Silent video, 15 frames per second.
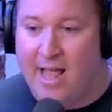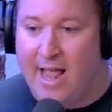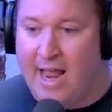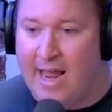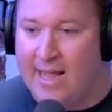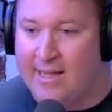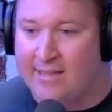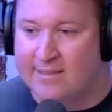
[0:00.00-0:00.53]

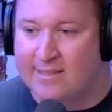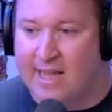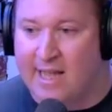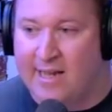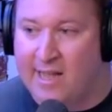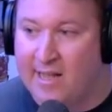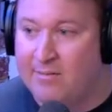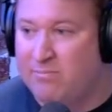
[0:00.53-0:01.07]
And I
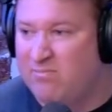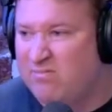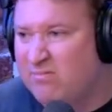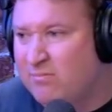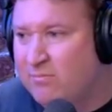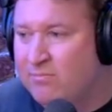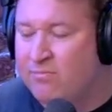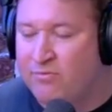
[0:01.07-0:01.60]
got
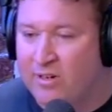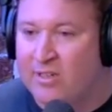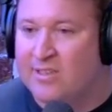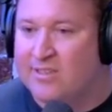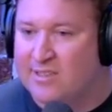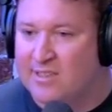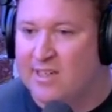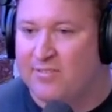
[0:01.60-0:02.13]

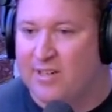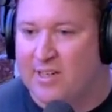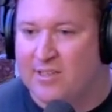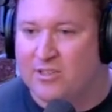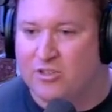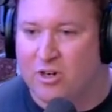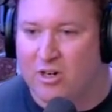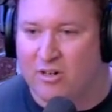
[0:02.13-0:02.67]
fairly
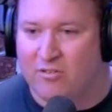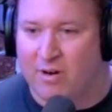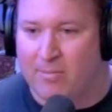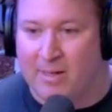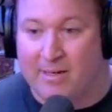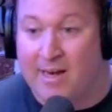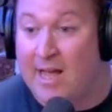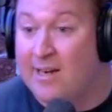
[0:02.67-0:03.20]
significantly stronger
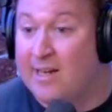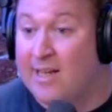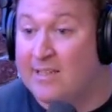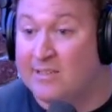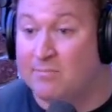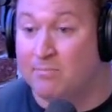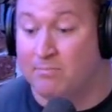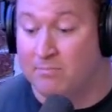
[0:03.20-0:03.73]
from it. Not
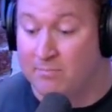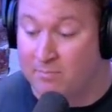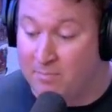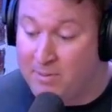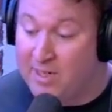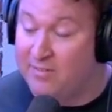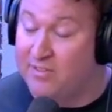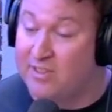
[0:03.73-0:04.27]
as
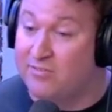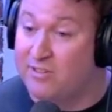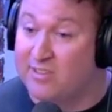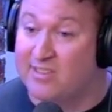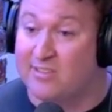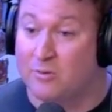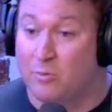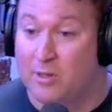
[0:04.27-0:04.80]
big of a
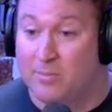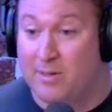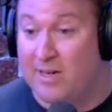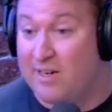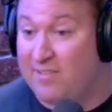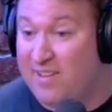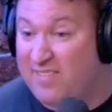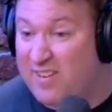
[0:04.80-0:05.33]
difference as it would have
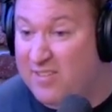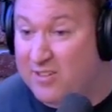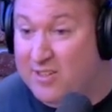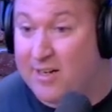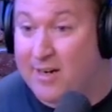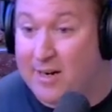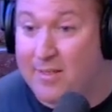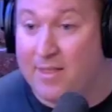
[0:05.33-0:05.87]
been if I've never
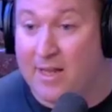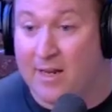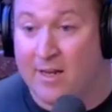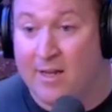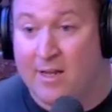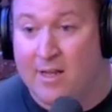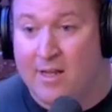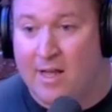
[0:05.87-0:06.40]
done anything.
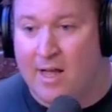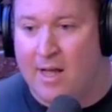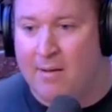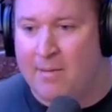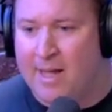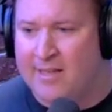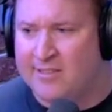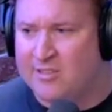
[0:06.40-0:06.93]

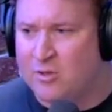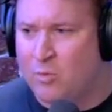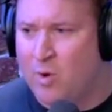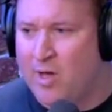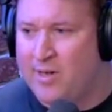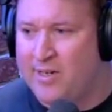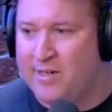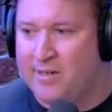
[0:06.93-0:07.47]
I had
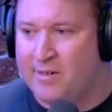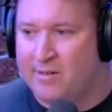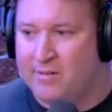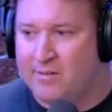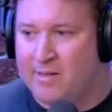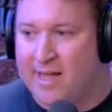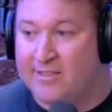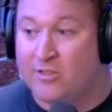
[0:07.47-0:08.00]
squatted
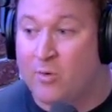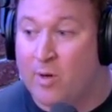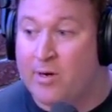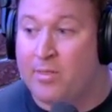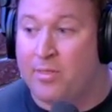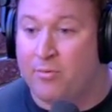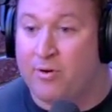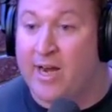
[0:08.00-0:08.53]

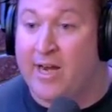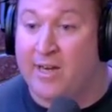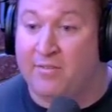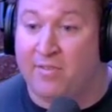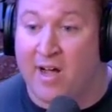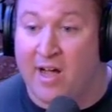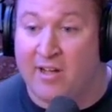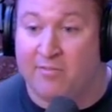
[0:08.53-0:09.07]

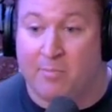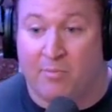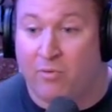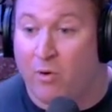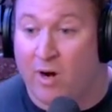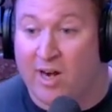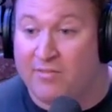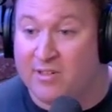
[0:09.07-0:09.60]
385
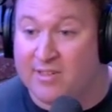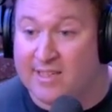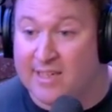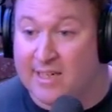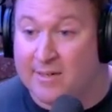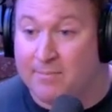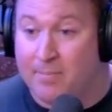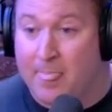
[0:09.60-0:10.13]
before I ever did
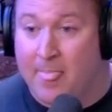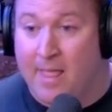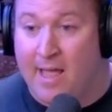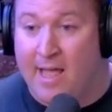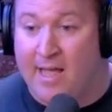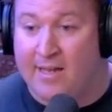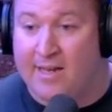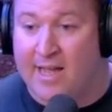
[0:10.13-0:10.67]
it.
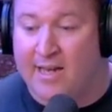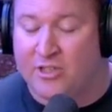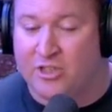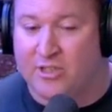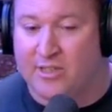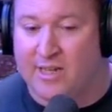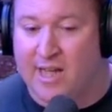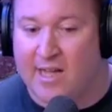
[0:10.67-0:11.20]
And I
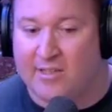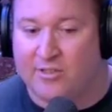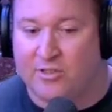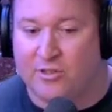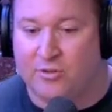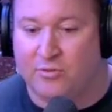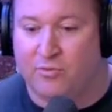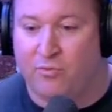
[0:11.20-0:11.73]
actually got
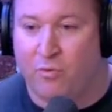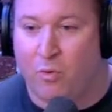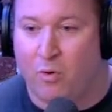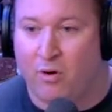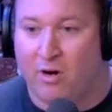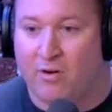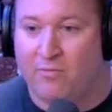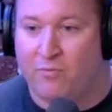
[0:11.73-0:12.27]
to
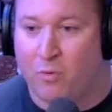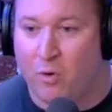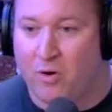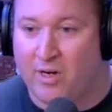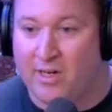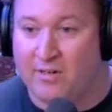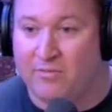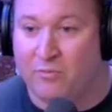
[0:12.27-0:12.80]

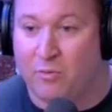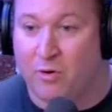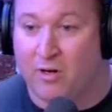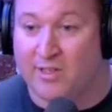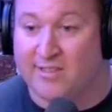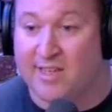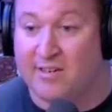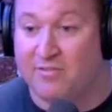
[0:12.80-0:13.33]
440
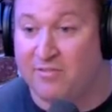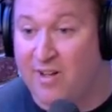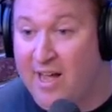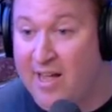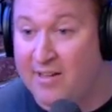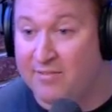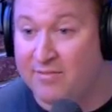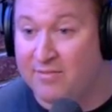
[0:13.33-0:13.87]
for a set of
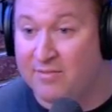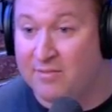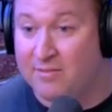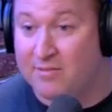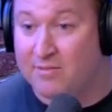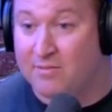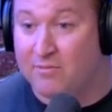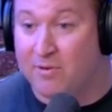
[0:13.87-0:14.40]
5
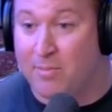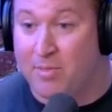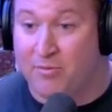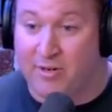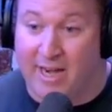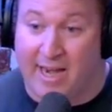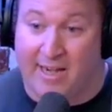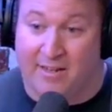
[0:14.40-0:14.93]
from
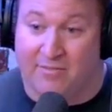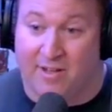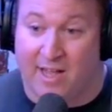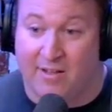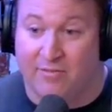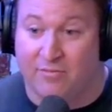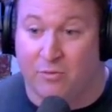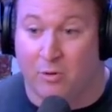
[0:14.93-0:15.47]

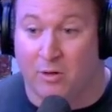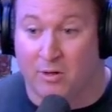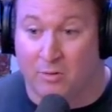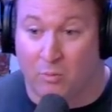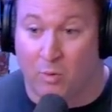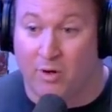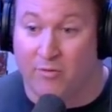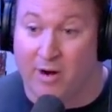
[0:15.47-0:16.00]
385 for
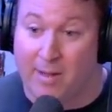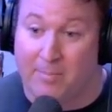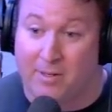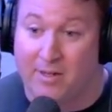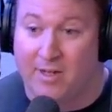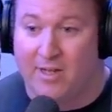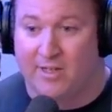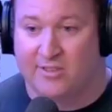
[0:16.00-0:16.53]
1 rep.
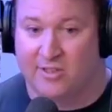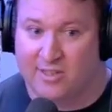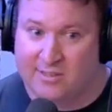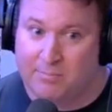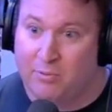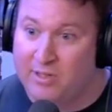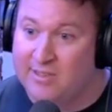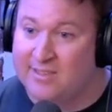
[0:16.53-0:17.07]
So that's
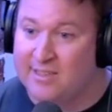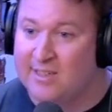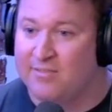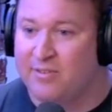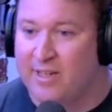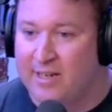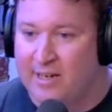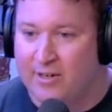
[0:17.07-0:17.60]
a pretty
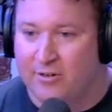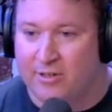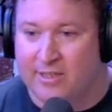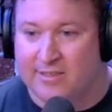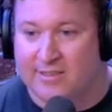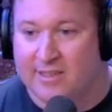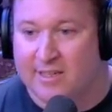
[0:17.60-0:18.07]
significant increase.